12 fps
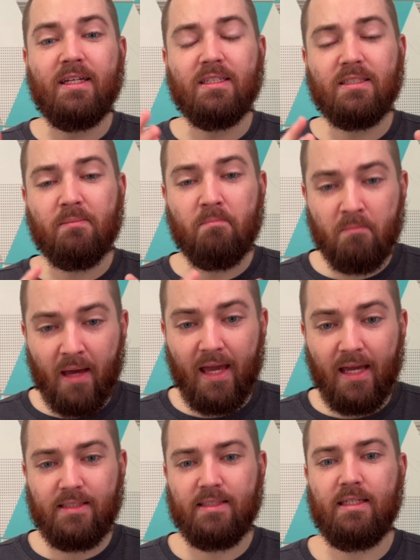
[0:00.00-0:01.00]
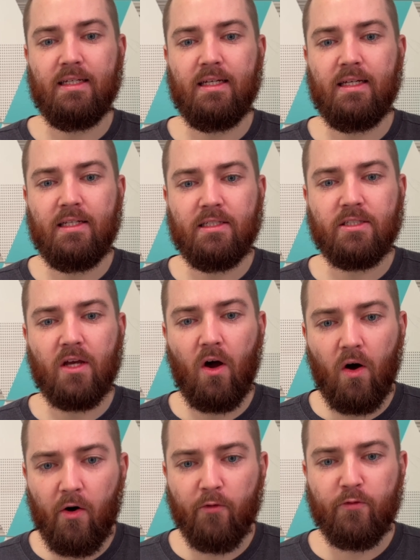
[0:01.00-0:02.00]
It is amazing. It is
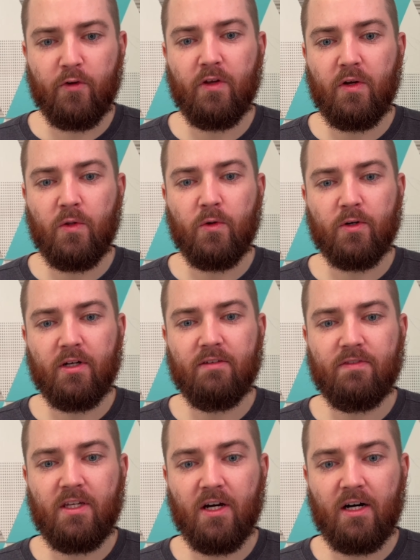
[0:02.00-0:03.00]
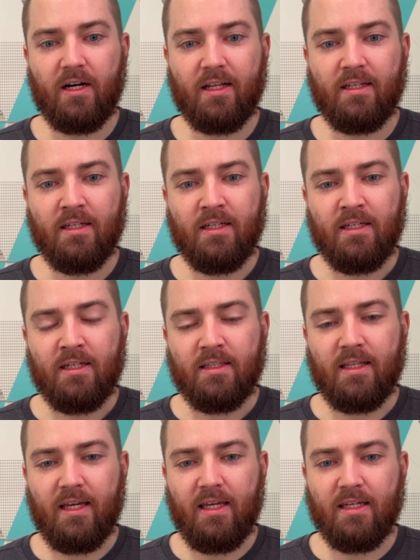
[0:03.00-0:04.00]
all for the glory of God
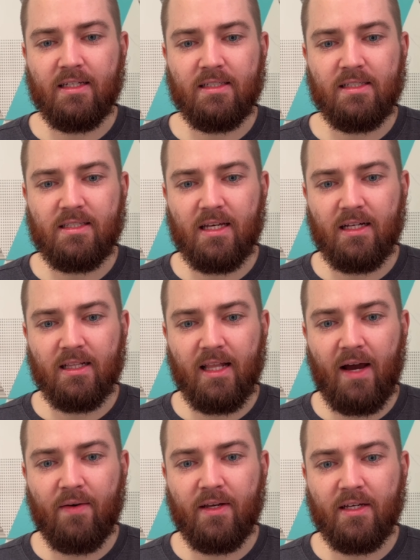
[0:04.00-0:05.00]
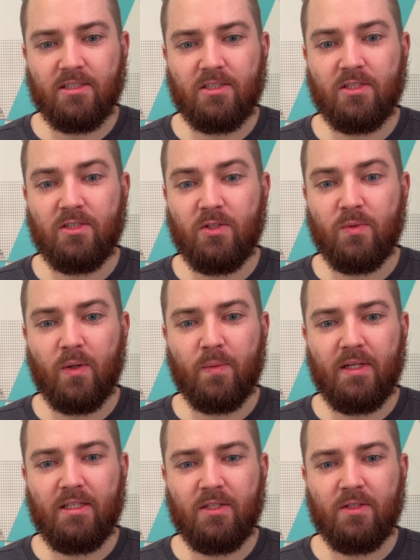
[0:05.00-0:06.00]
that he is allowing us to do what
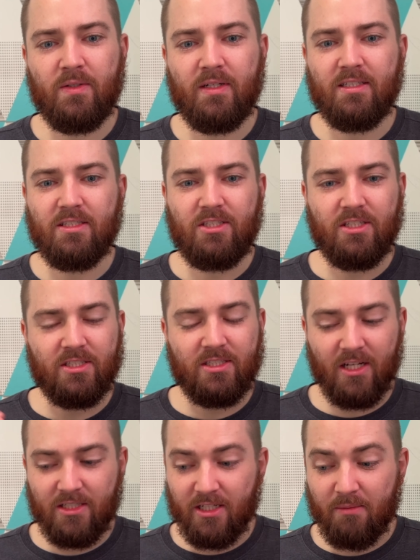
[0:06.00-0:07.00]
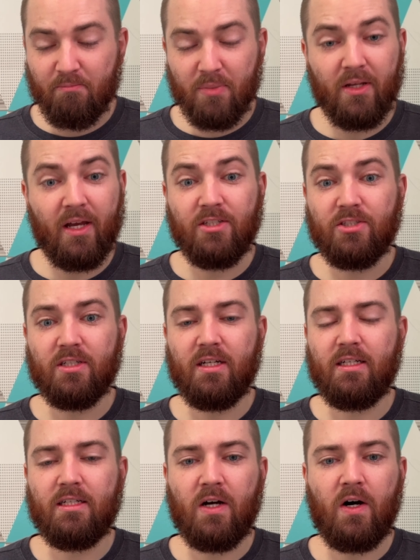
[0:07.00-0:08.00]
we do. It is just such a pleasure
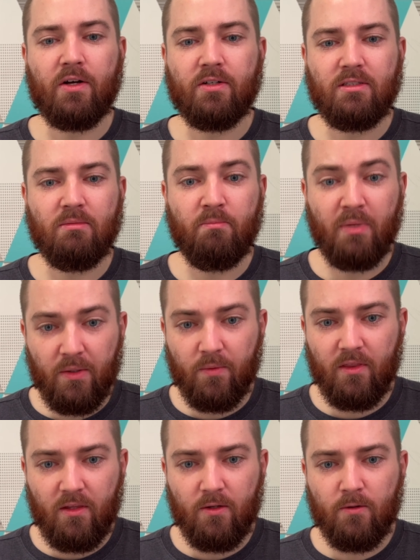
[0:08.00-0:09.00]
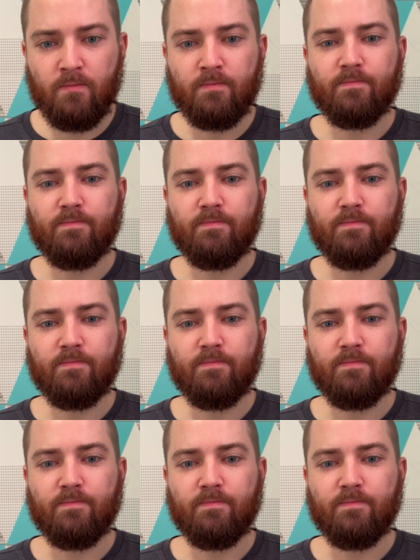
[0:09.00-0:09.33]
and an honor to be with you.